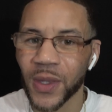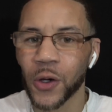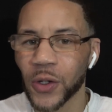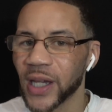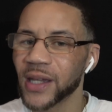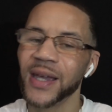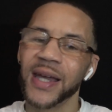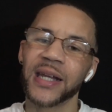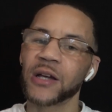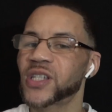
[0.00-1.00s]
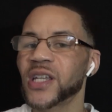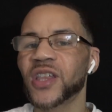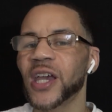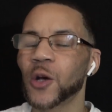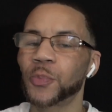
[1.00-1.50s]
Okay, now since
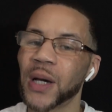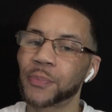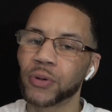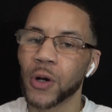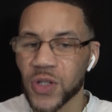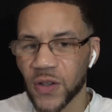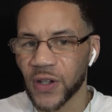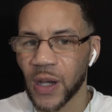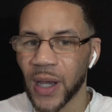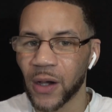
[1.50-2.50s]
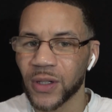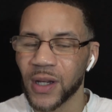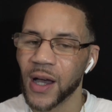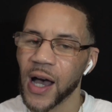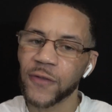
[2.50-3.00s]
the AirPod Pros have come out,
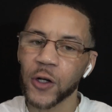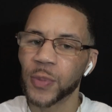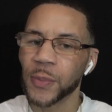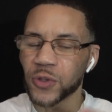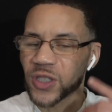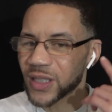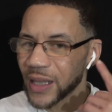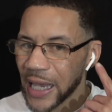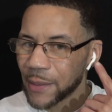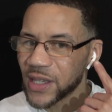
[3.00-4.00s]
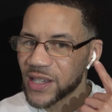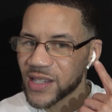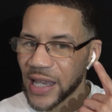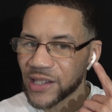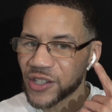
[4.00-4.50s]
I've heard people slam these
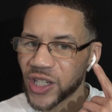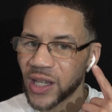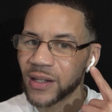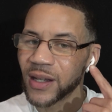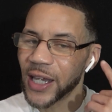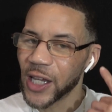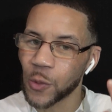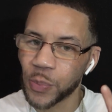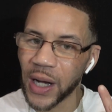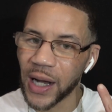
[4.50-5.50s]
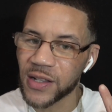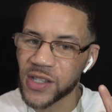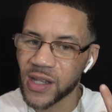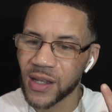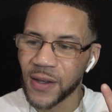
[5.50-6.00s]
second gen
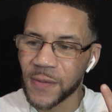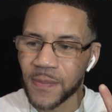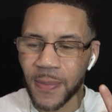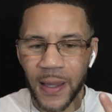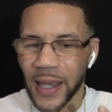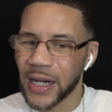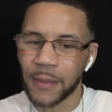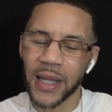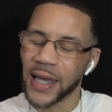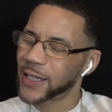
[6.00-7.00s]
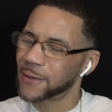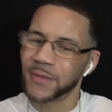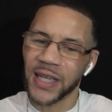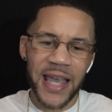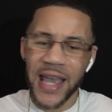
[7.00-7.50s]
AirPods, and I'm like,
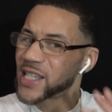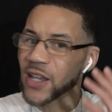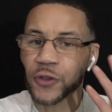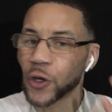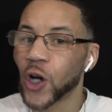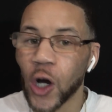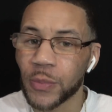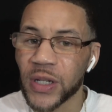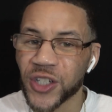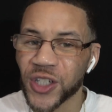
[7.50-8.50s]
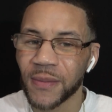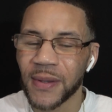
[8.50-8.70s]
as if they're garbage.